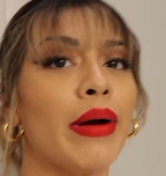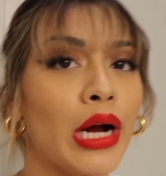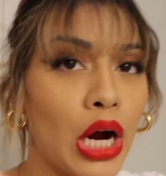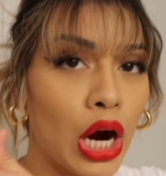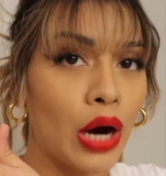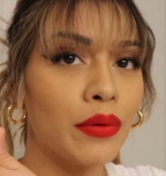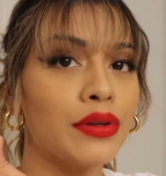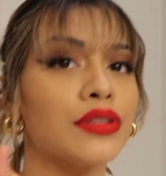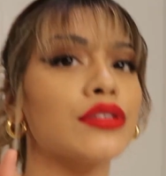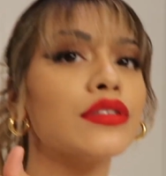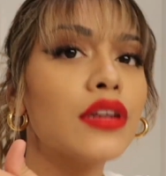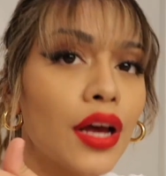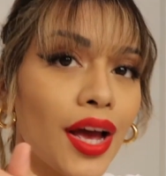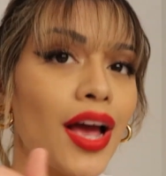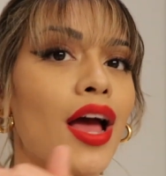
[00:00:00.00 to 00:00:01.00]
my car was
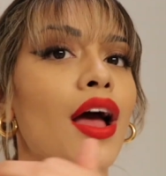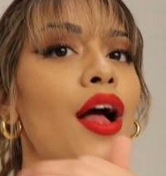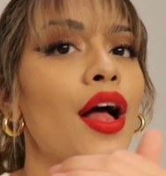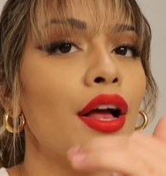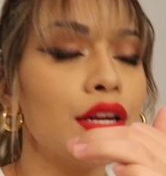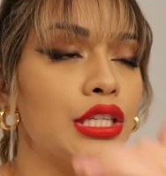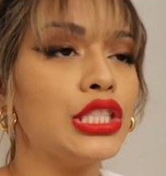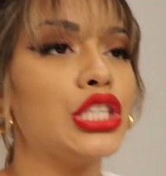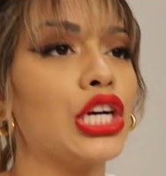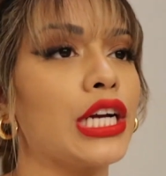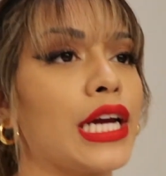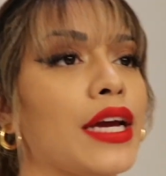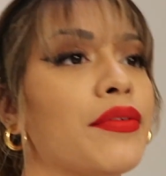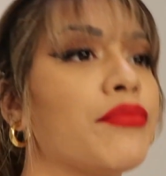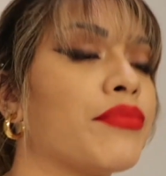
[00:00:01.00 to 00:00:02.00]

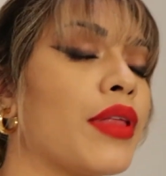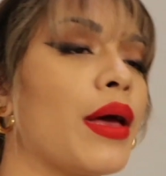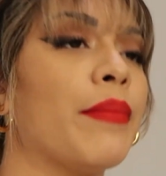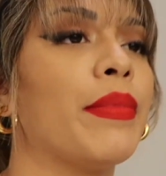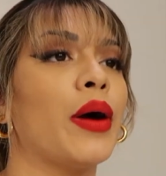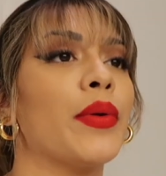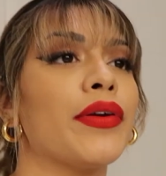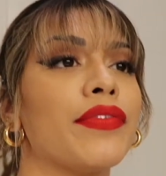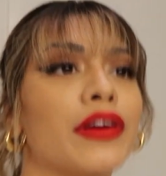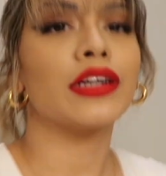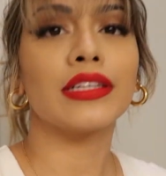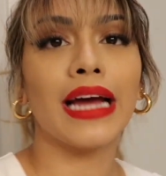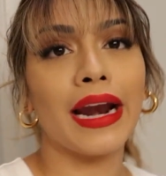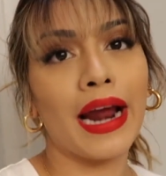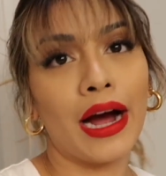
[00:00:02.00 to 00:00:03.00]
jerking, but we
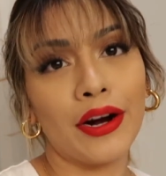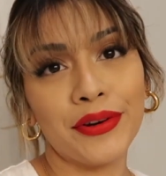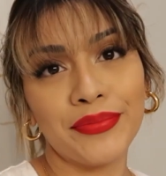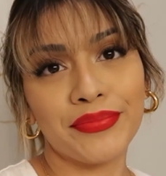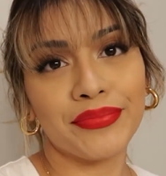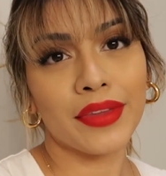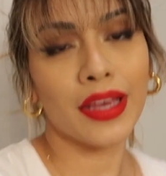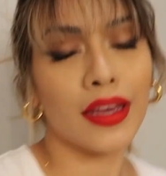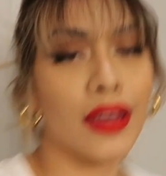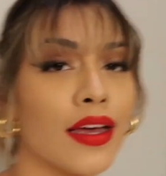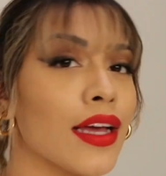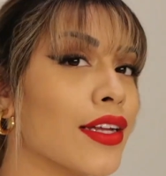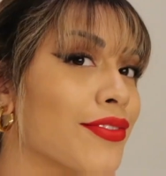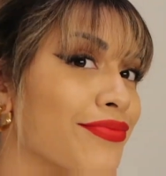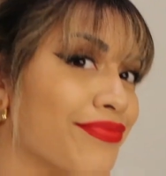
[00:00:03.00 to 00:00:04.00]
figured that out
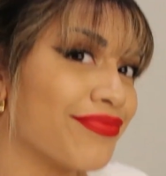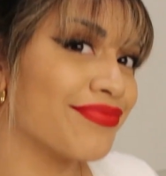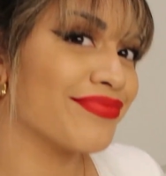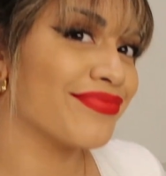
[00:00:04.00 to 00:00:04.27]
and